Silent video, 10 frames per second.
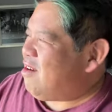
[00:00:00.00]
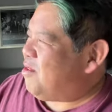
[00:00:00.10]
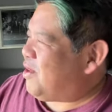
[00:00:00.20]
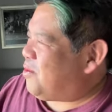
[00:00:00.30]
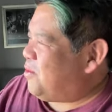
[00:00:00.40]
And I
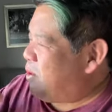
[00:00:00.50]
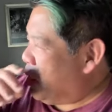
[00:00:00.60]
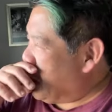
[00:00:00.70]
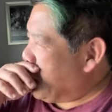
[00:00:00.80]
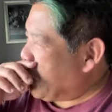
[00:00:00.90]
was like,
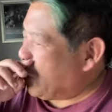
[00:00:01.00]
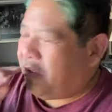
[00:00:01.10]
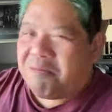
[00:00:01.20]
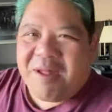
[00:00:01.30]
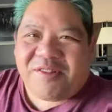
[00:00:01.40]
because
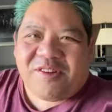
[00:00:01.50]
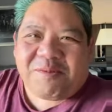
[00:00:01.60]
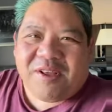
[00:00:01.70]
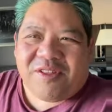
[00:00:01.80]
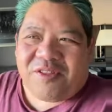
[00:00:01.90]
she messaged
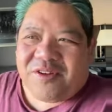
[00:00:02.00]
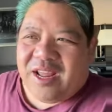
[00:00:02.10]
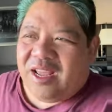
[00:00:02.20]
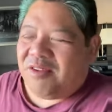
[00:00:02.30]
me the other day,